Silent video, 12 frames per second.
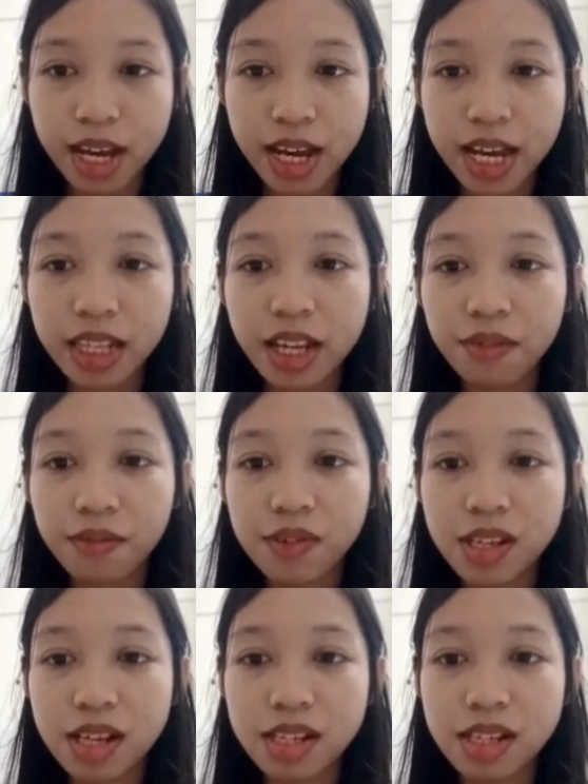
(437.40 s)
It
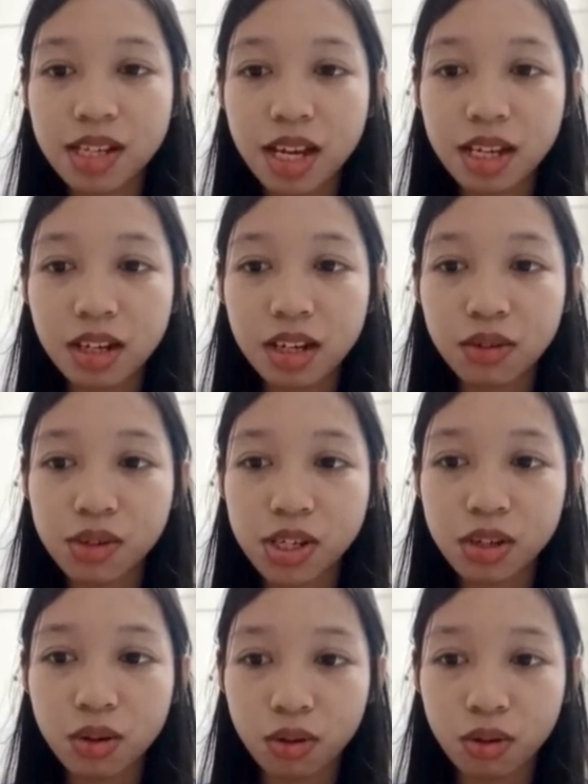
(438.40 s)
emphasizes CAD's crucial
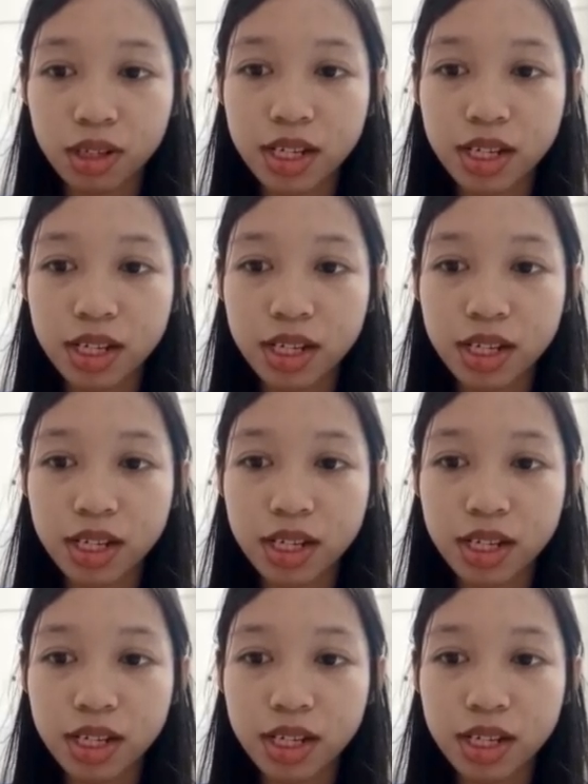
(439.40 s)
role